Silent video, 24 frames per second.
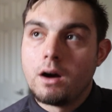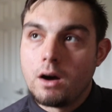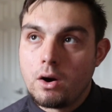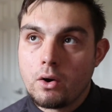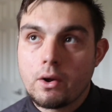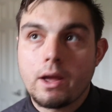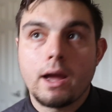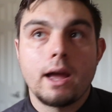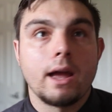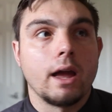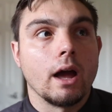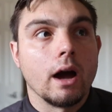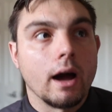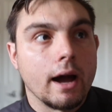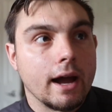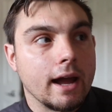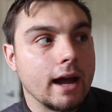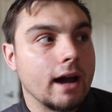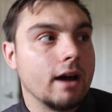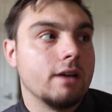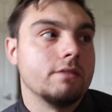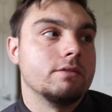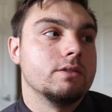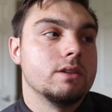okay, I
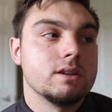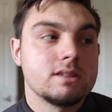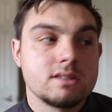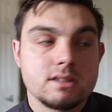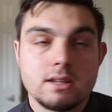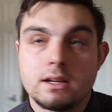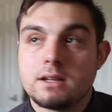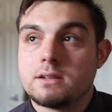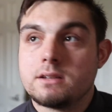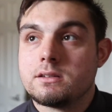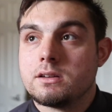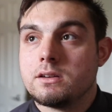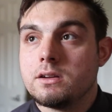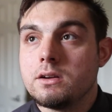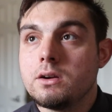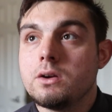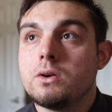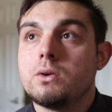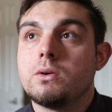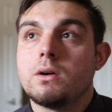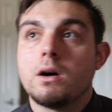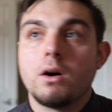have this thing to do.